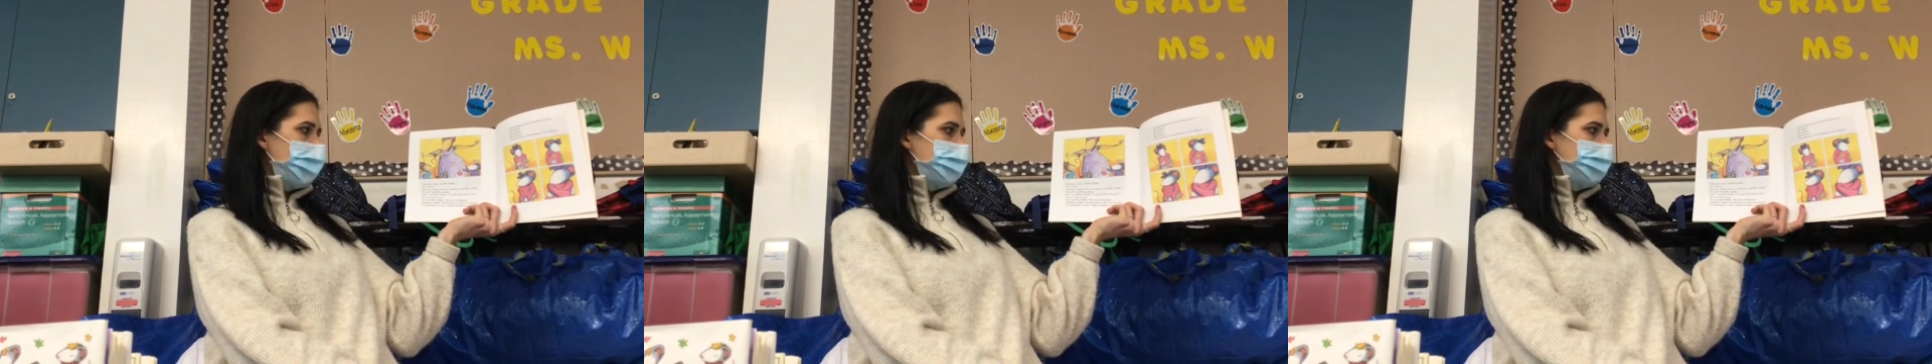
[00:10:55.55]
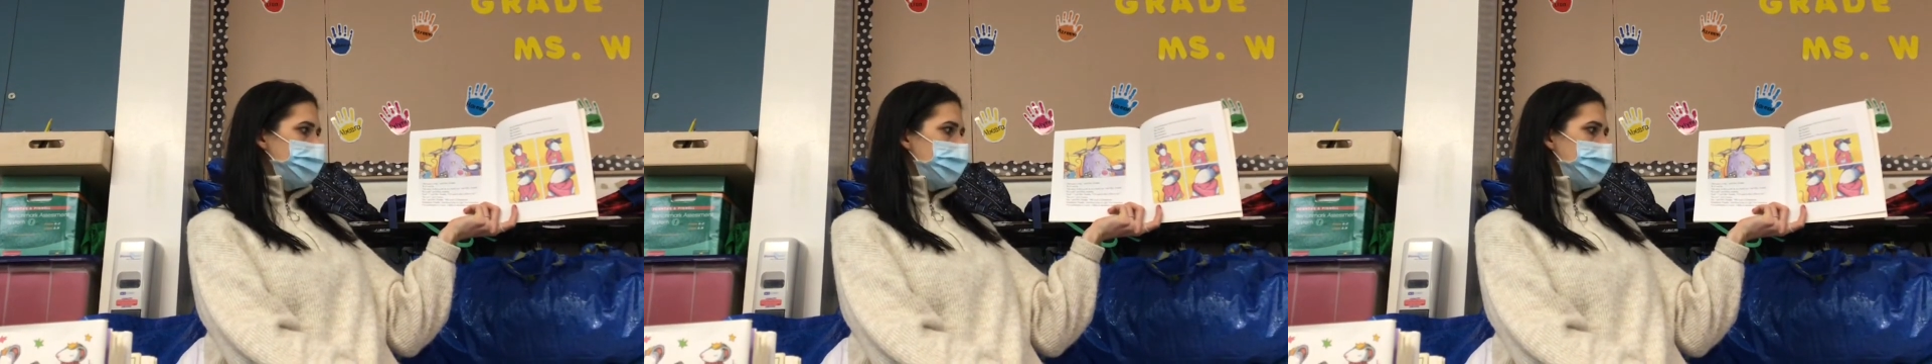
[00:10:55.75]

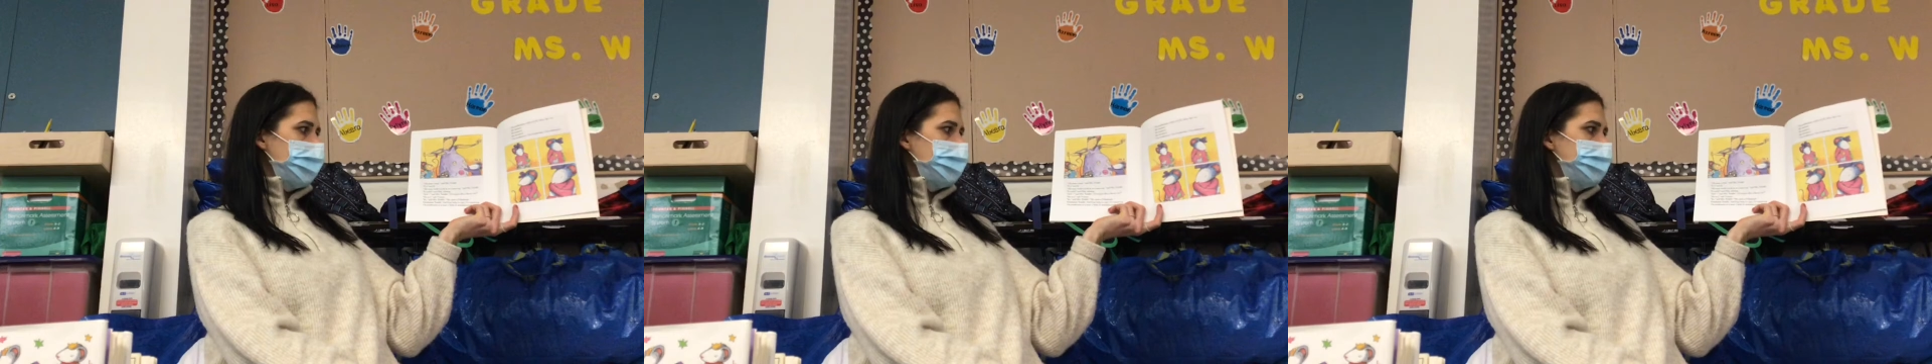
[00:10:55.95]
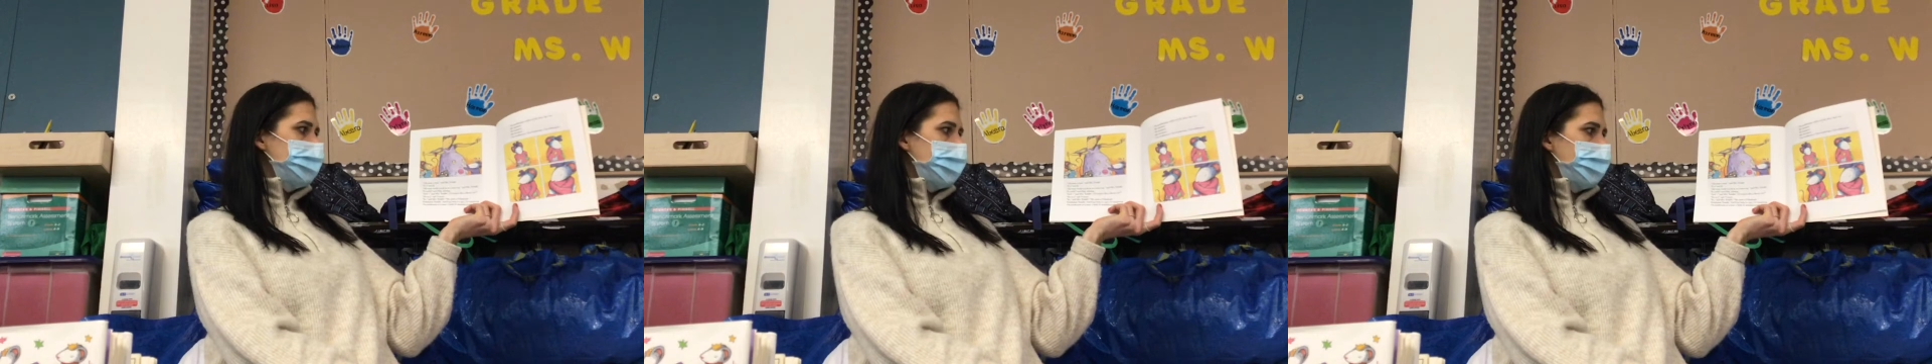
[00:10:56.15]
name
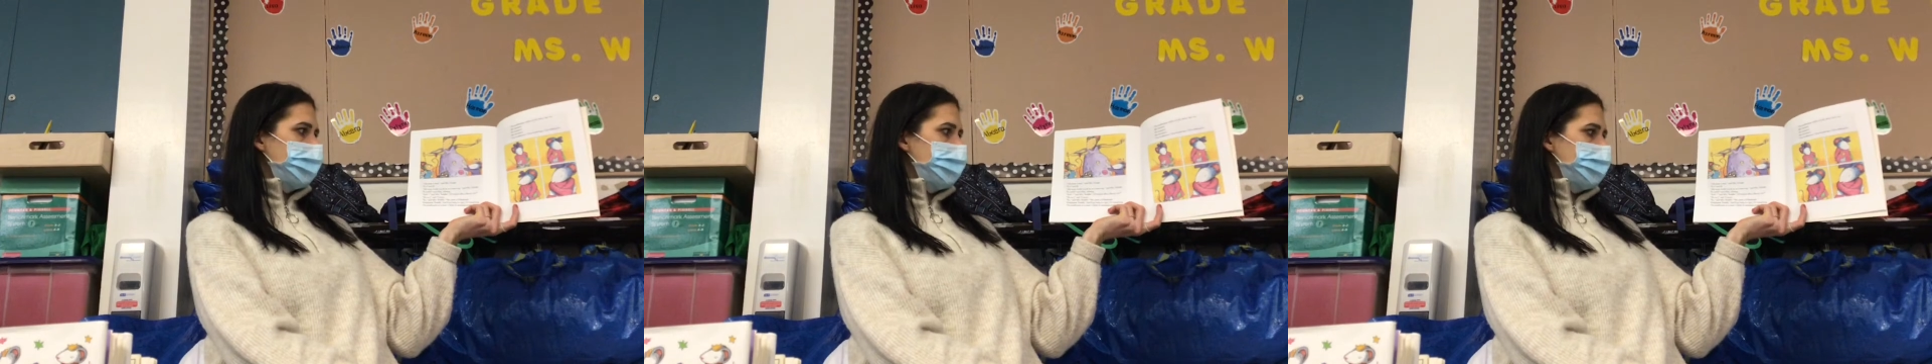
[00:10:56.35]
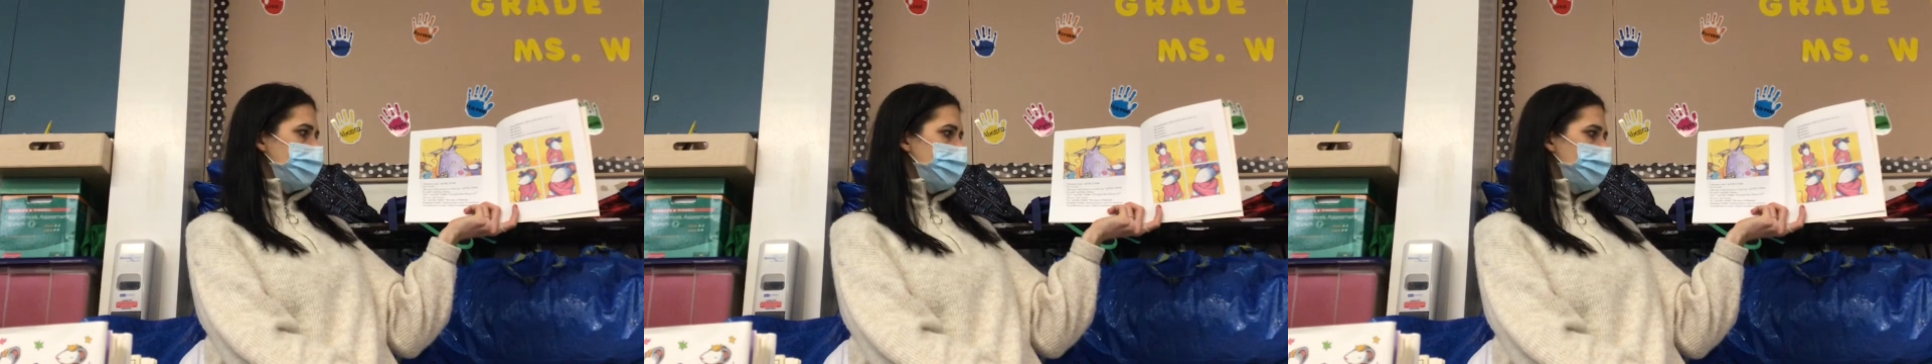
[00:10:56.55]
tag,"
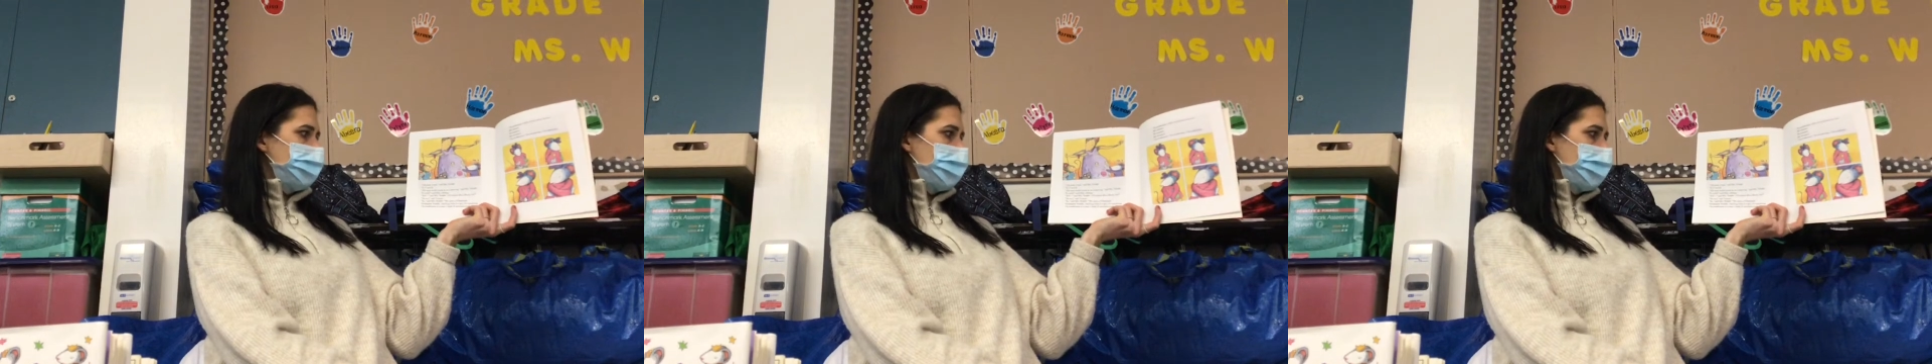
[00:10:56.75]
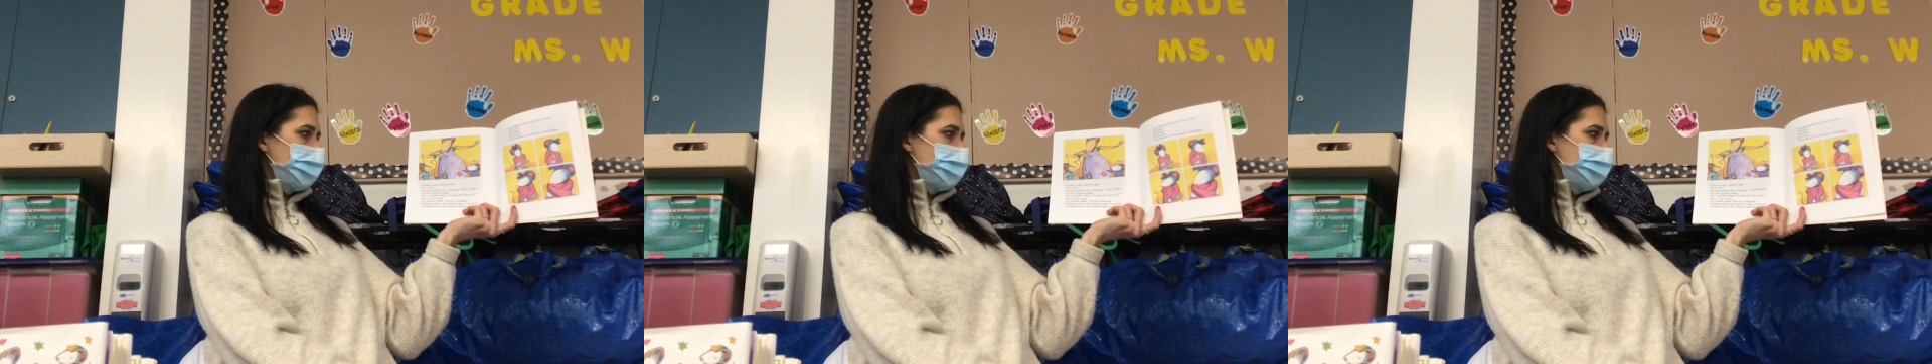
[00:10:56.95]
said
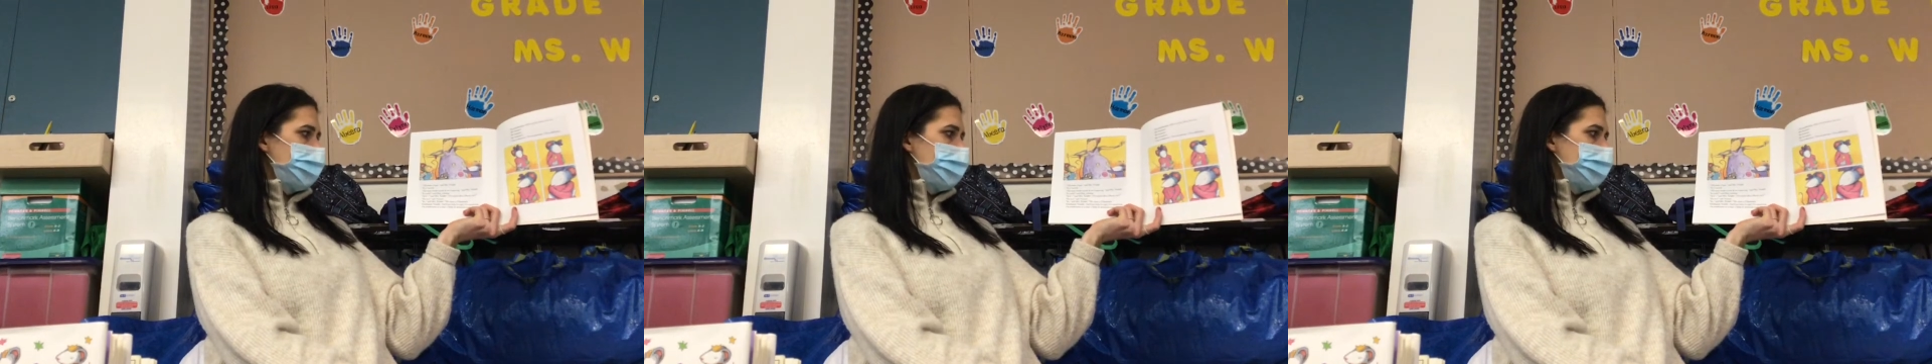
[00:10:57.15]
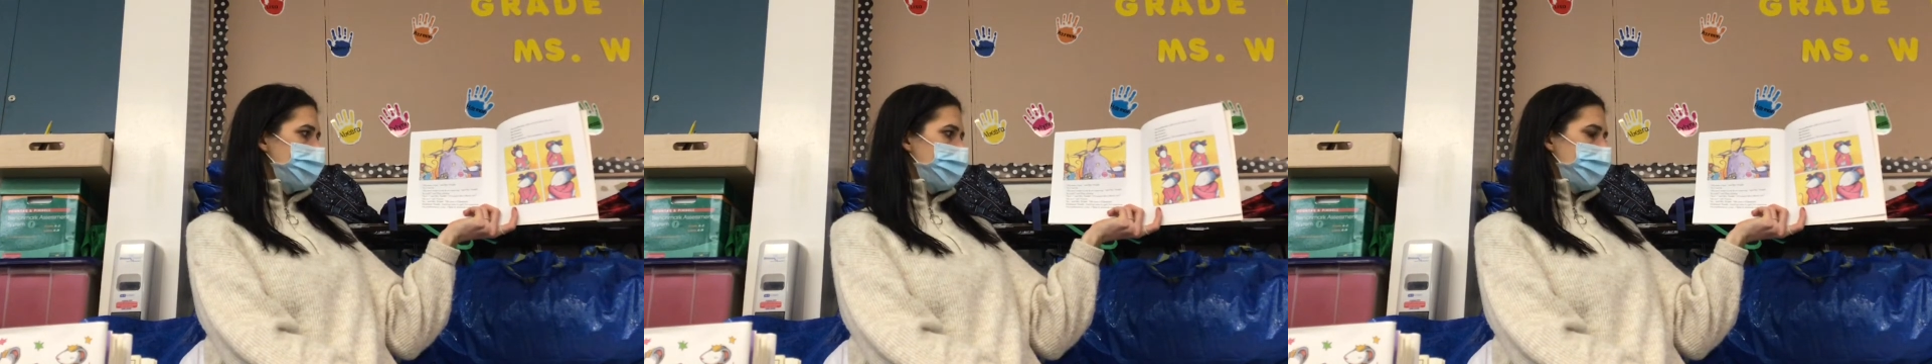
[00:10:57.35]
Mrs.
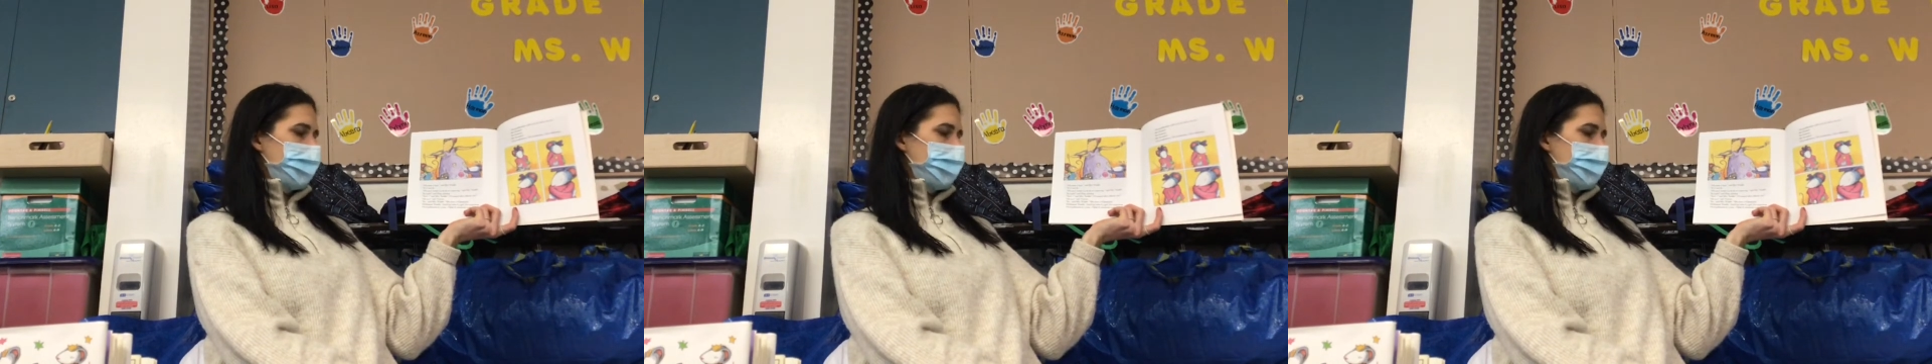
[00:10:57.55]
Twinkle.